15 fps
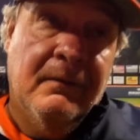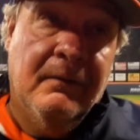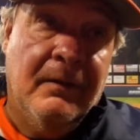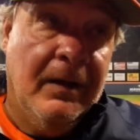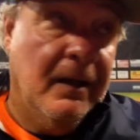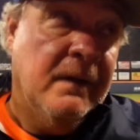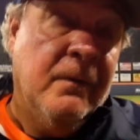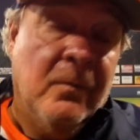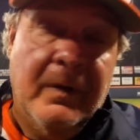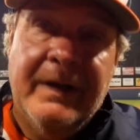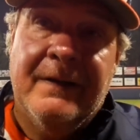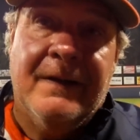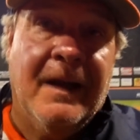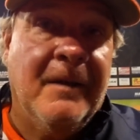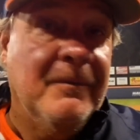Well, to
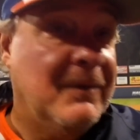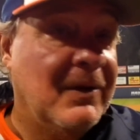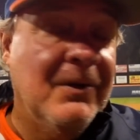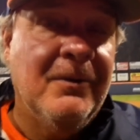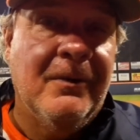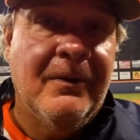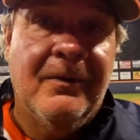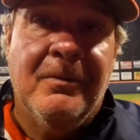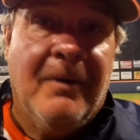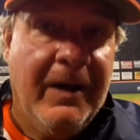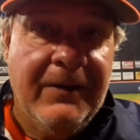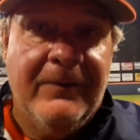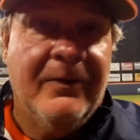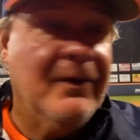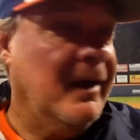win game two is why
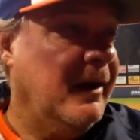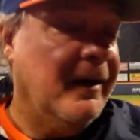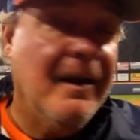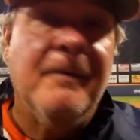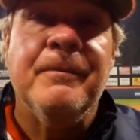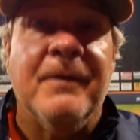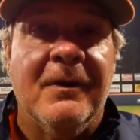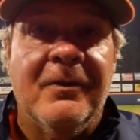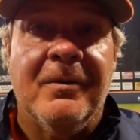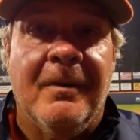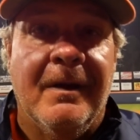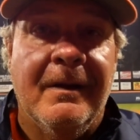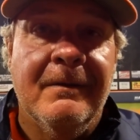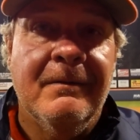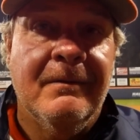you set it up this
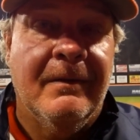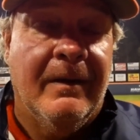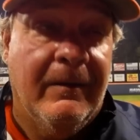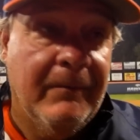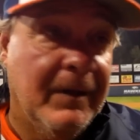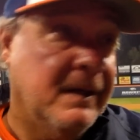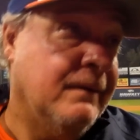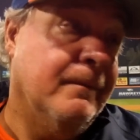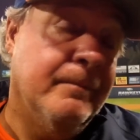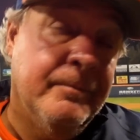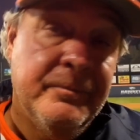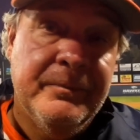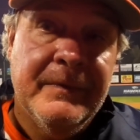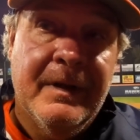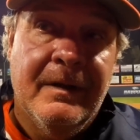way. I mean,
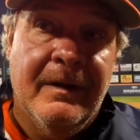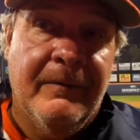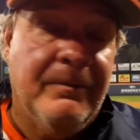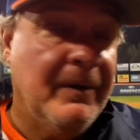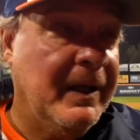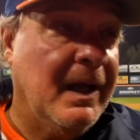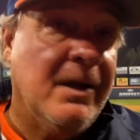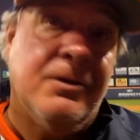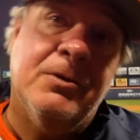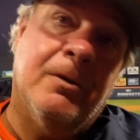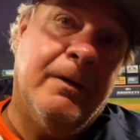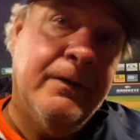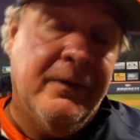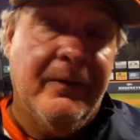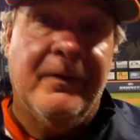if we had
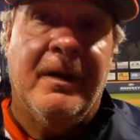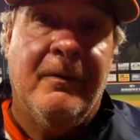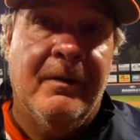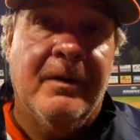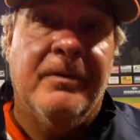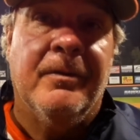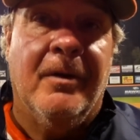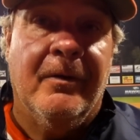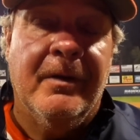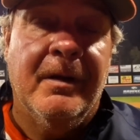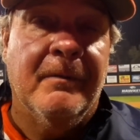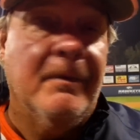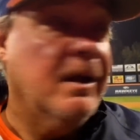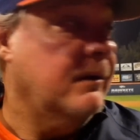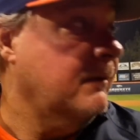choices, I would have thrown
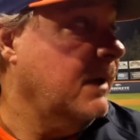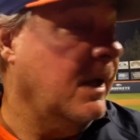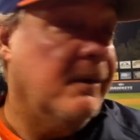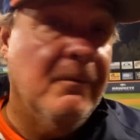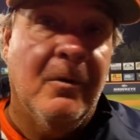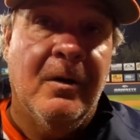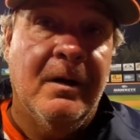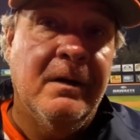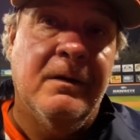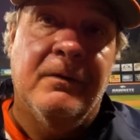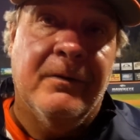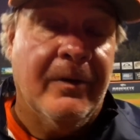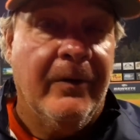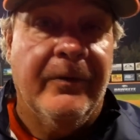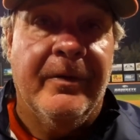him on game one
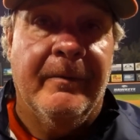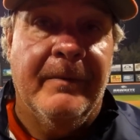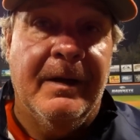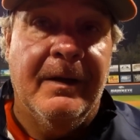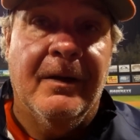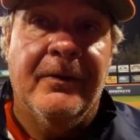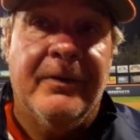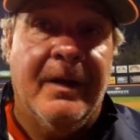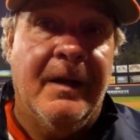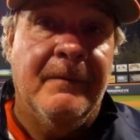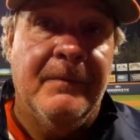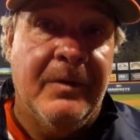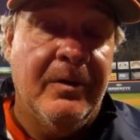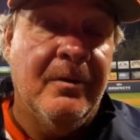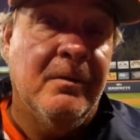and thrown somebody else
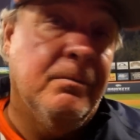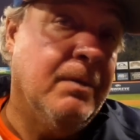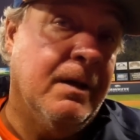game two.